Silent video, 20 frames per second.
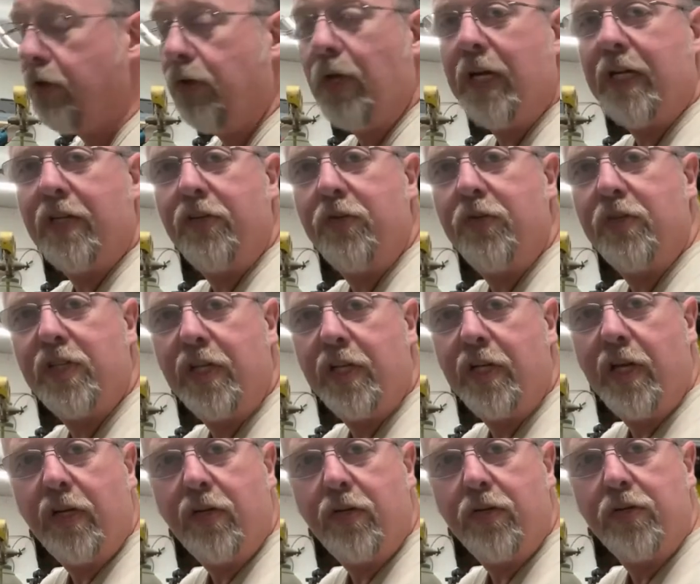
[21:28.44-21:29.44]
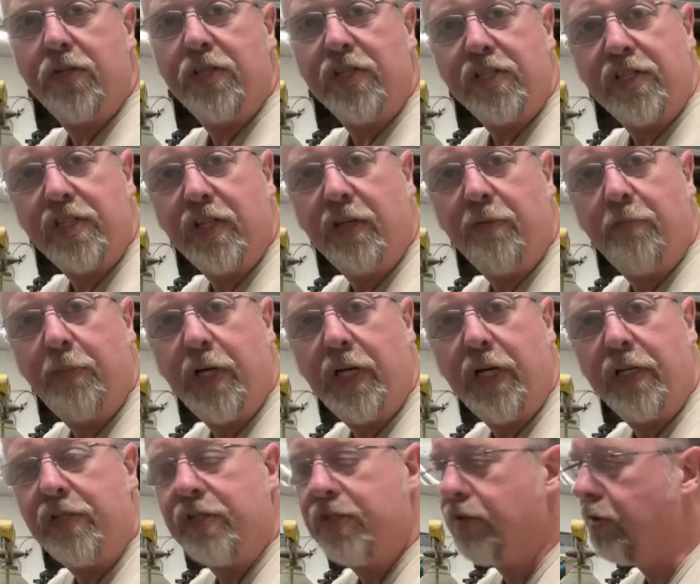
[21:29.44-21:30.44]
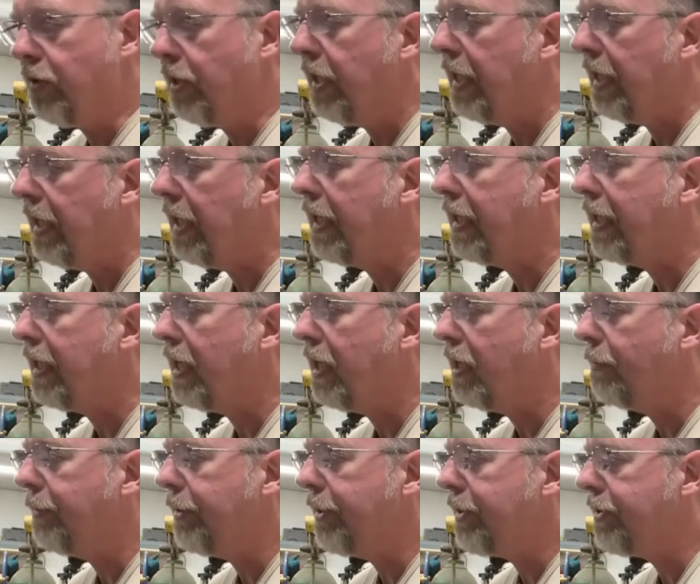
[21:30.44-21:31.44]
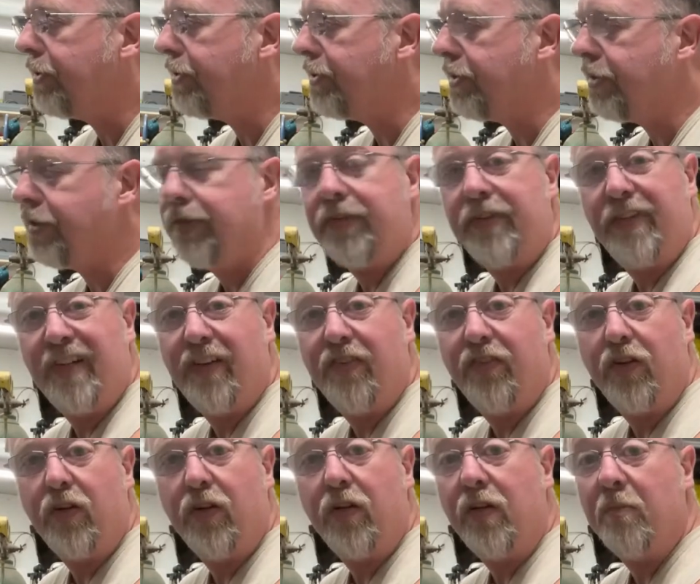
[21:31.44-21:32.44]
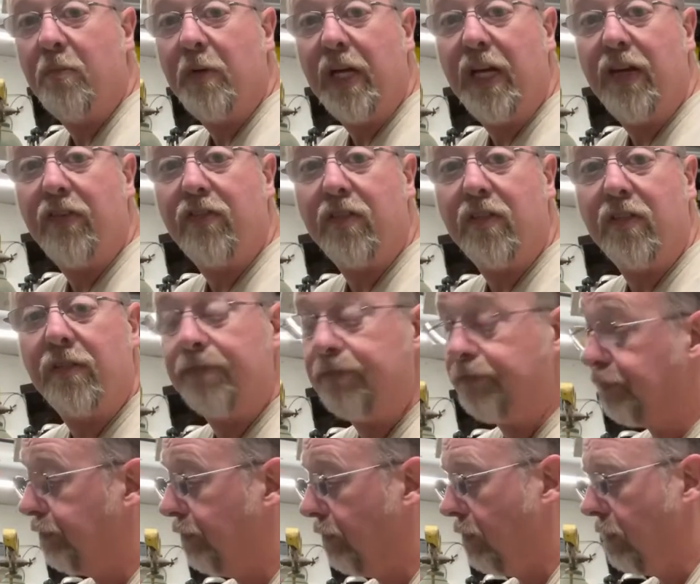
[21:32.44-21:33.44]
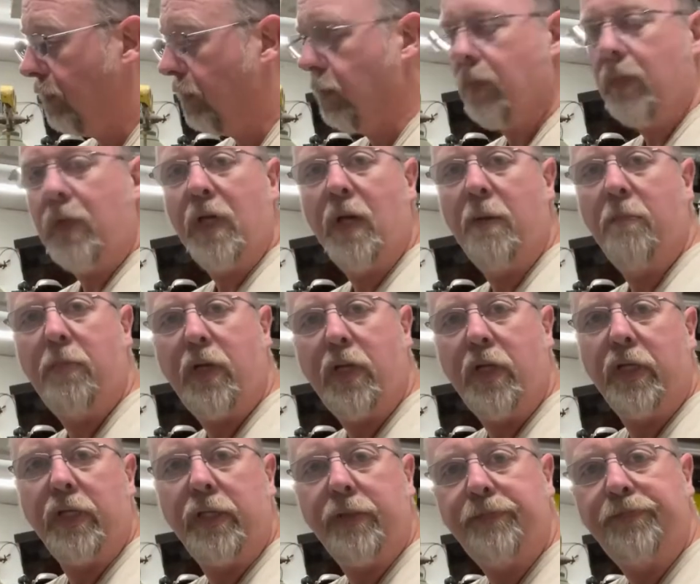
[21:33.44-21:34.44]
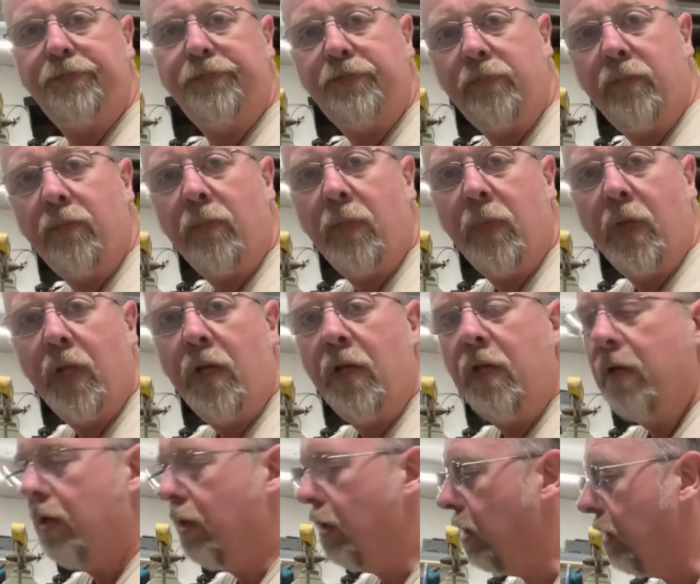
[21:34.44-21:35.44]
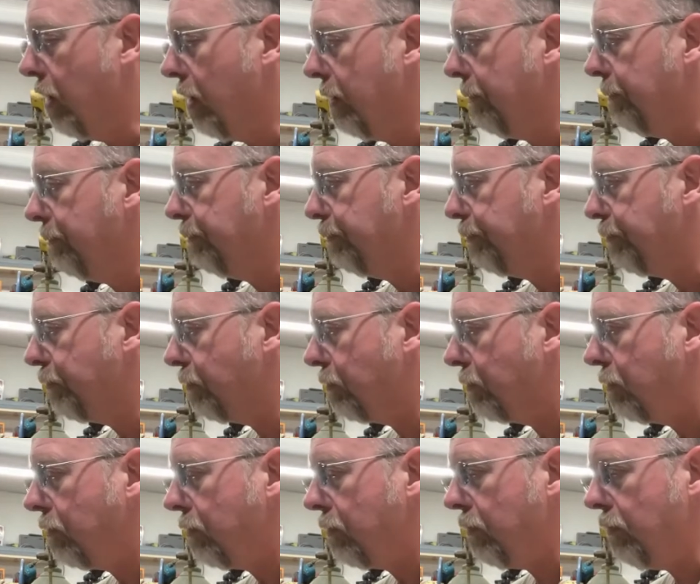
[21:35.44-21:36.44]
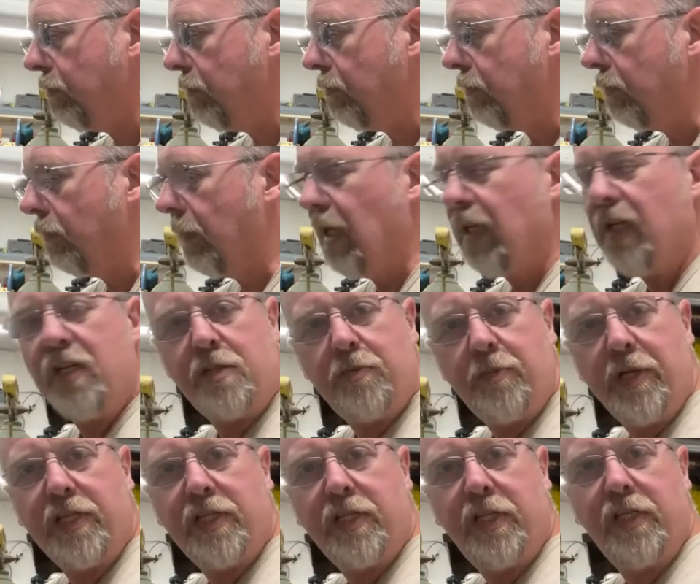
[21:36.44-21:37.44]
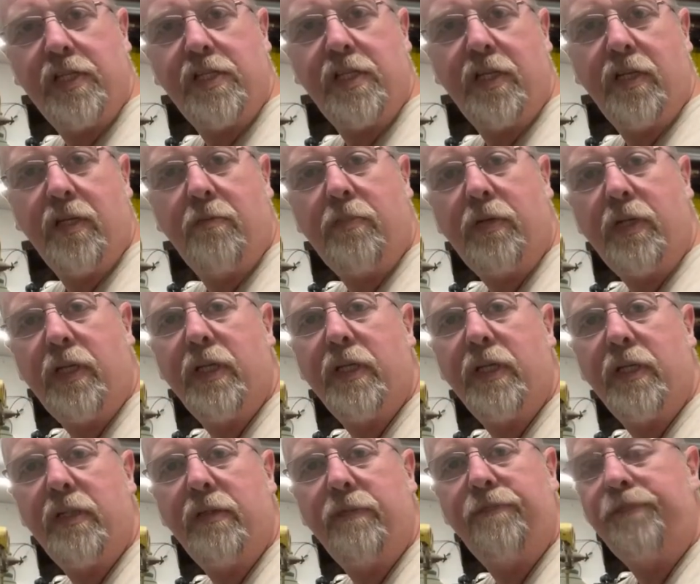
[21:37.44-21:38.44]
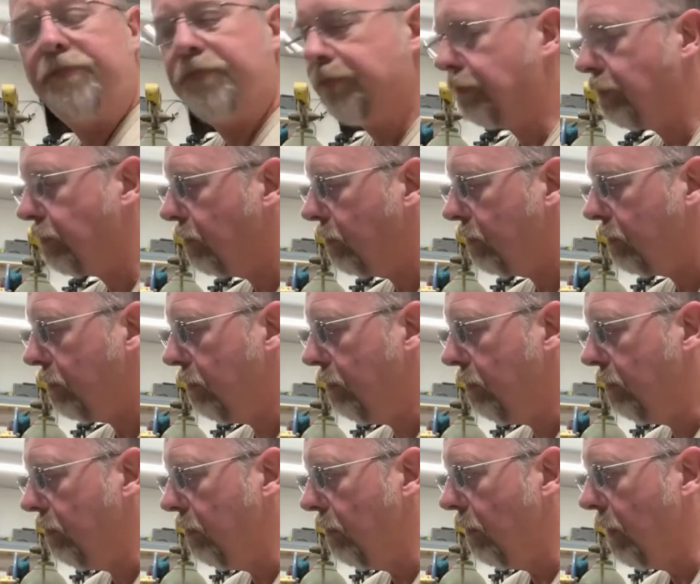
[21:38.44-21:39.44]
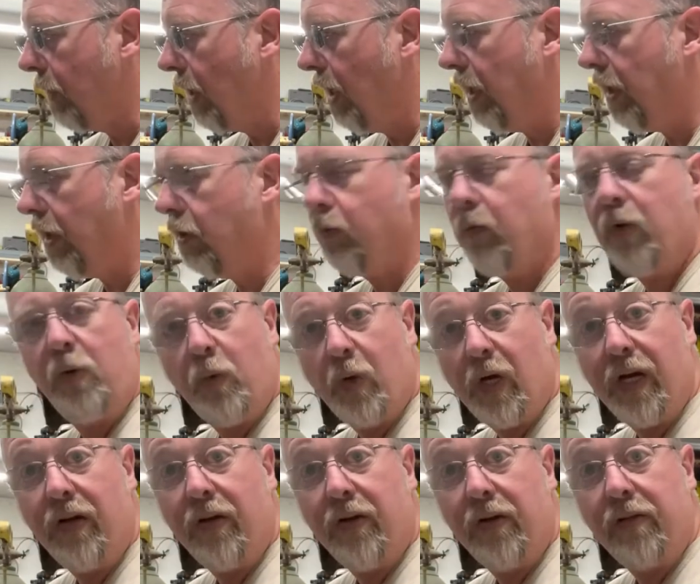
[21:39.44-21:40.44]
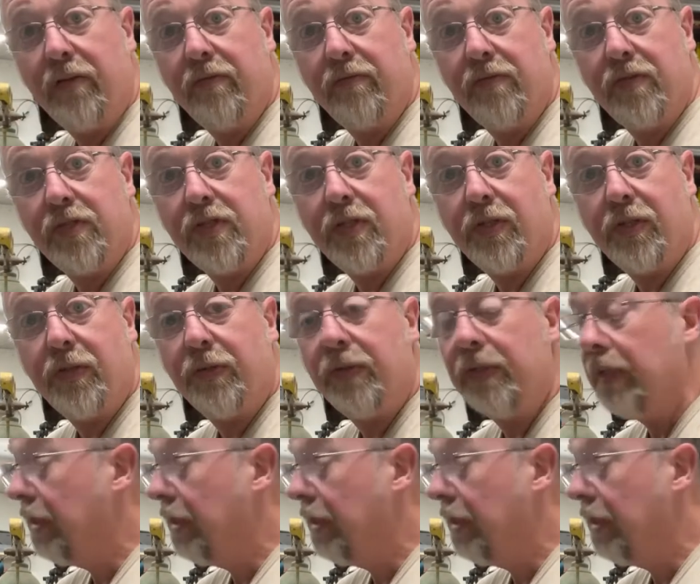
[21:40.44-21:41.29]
like to use connectors instead of butts or anything like that, because you know, you never know, you may have to unplug it. And this makes it easy to unplug it and rewire it. So